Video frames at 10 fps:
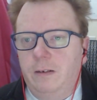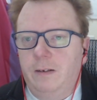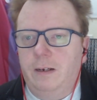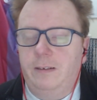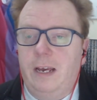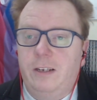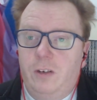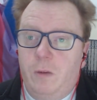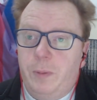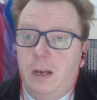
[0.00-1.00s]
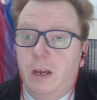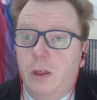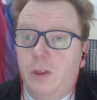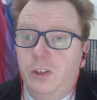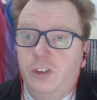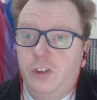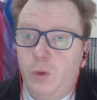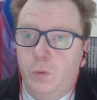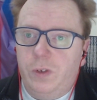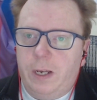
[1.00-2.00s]
Uh, next up, the
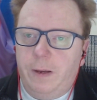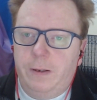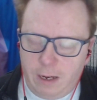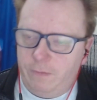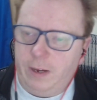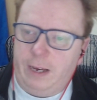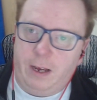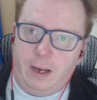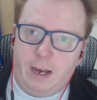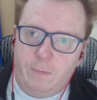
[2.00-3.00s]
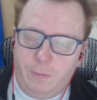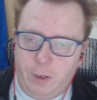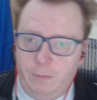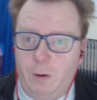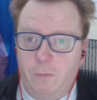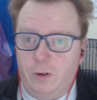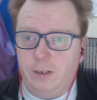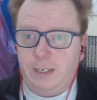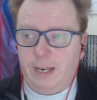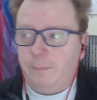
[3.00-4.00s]
suit. Right, uh, I'm going to be up front
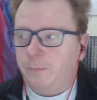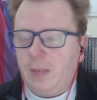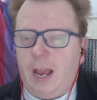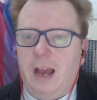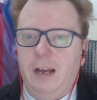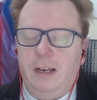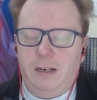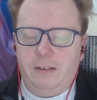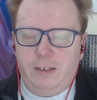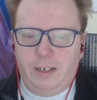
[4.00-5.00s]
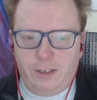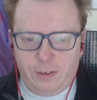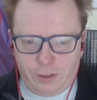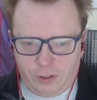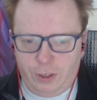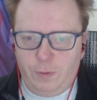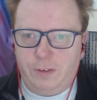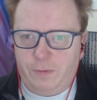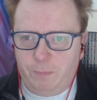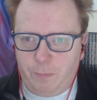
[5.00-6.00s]
here. Uh, the suit is a
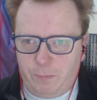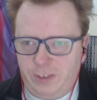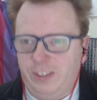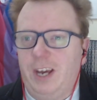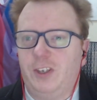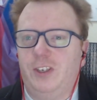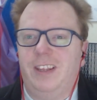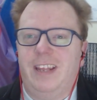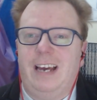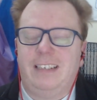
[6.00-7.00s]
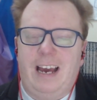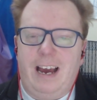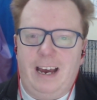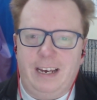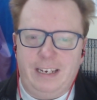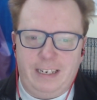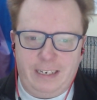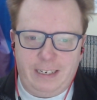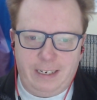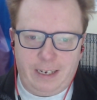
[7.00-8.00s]
section that I
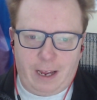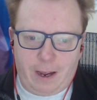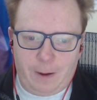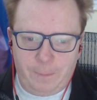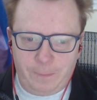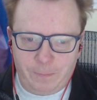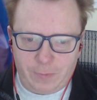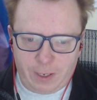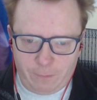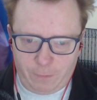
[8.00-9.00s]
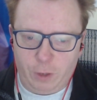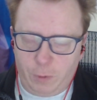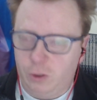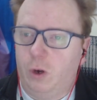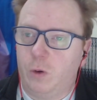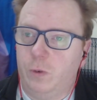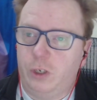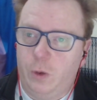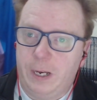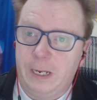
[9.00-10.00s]
um, feel the most awkward
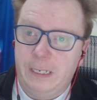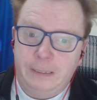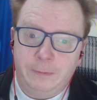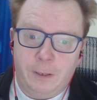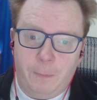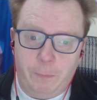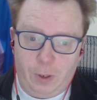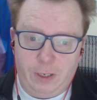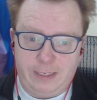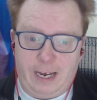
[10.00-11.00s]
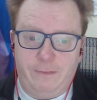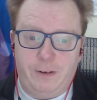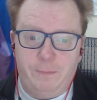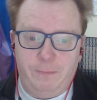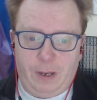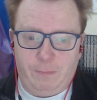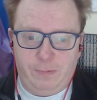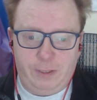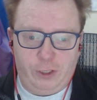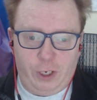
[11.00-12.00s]
doing, but I've com- I'm
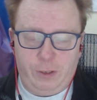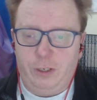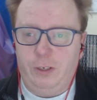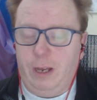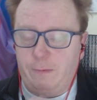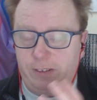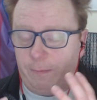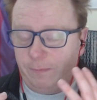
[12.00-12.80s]
saying to, I'm,